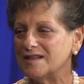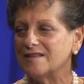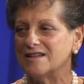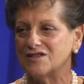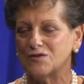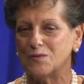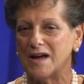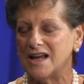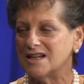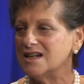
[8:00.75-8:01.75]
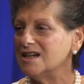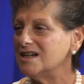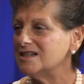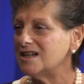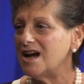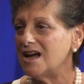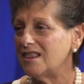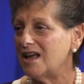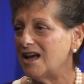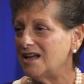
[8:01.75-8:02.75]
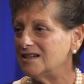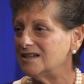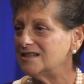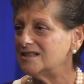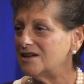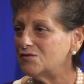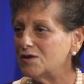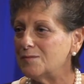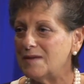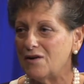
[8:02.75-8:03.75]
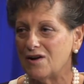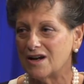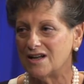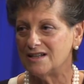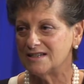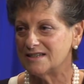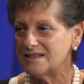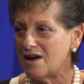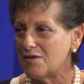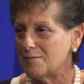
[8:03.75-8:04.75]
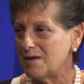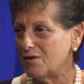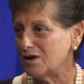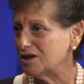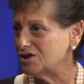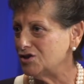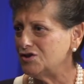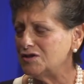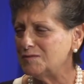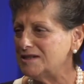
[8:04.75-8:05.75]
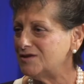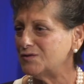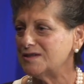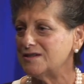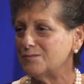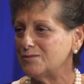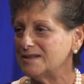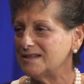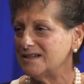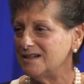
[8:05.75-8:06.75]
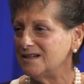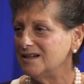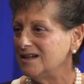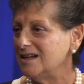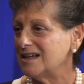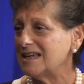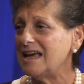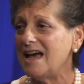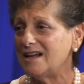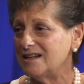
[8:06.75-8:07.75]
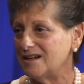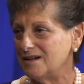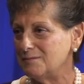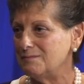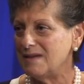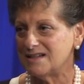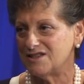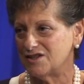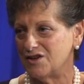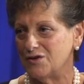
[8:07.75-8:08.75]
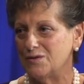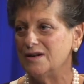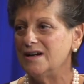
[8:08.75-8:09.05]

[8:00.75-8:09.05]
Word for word: in this grant, Thailand, Central America, South America, two districts in Brazil, Canada, Mexico.